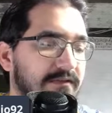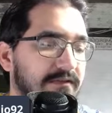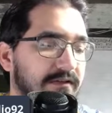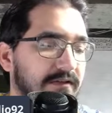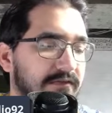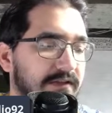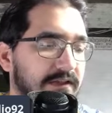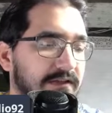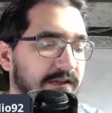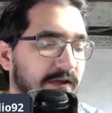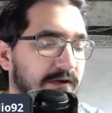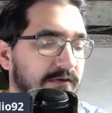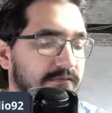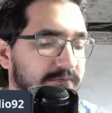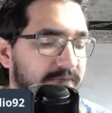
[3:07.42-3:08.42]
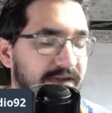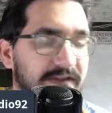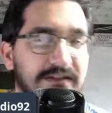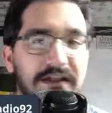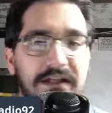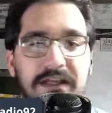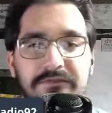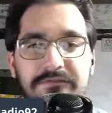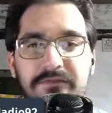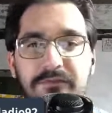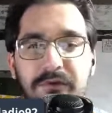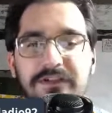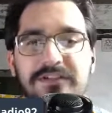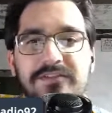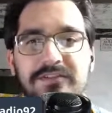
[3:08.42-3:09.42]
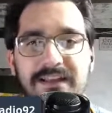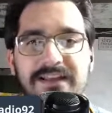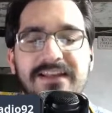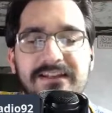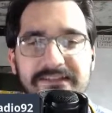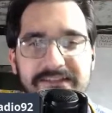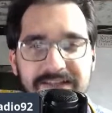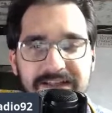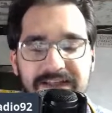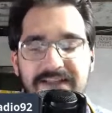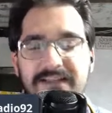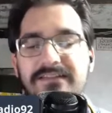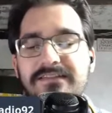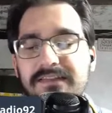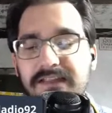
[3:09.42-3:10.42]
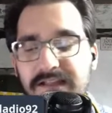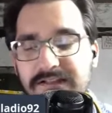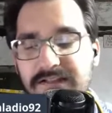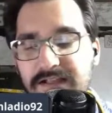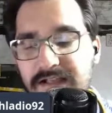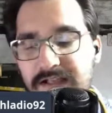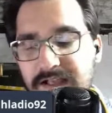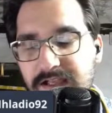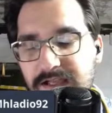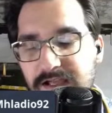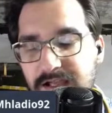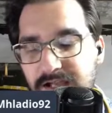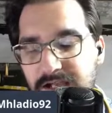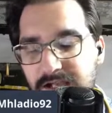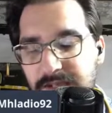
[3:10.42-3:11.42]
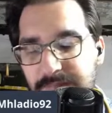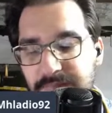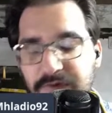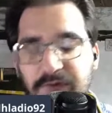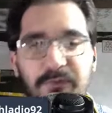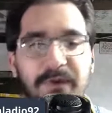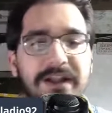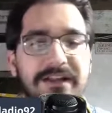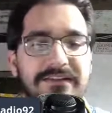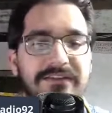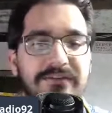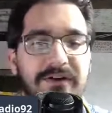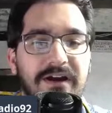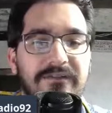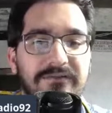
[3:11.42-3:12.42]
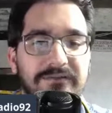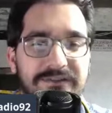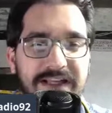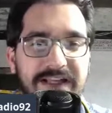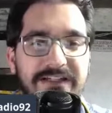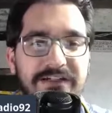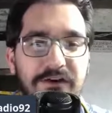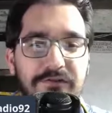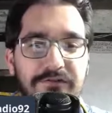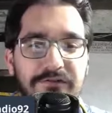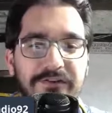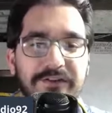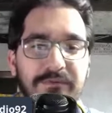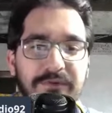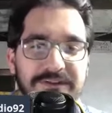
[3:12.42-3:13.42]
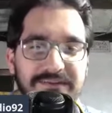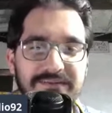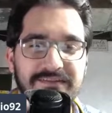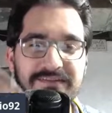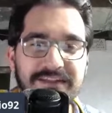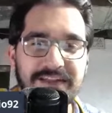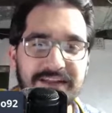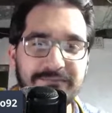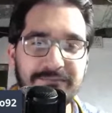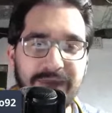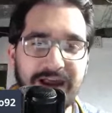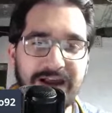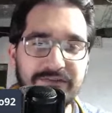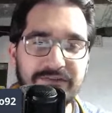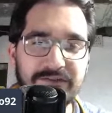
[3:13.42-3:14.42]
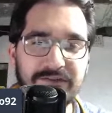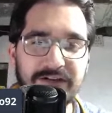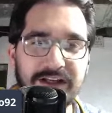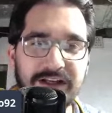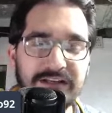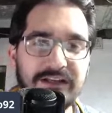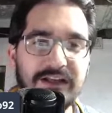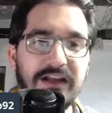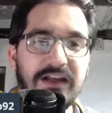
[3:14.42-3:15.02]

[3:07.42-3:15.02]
they don't. But if you watched NXT, he said, "I'm going to wait until after Takeover." He wants to see Balor and